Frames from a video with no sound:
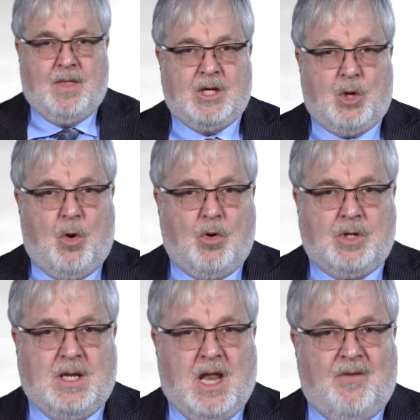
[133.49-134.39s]
This
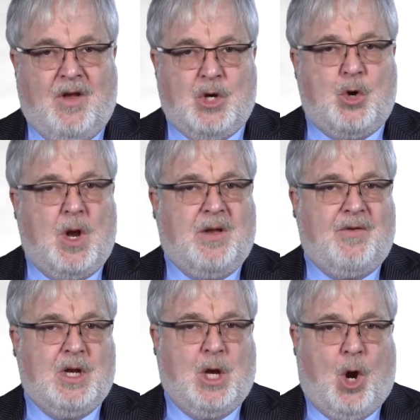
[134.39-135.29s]
course in Innovation,
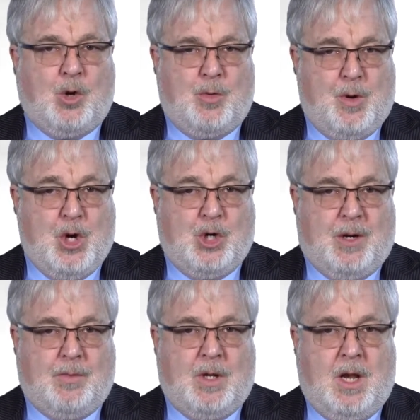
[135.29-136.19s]
Creativity,
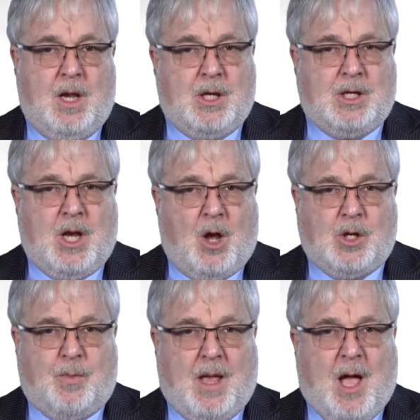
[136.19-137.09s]
Entrepreneurship
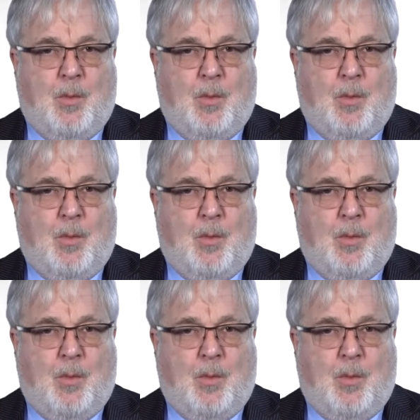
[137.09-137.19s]
starts by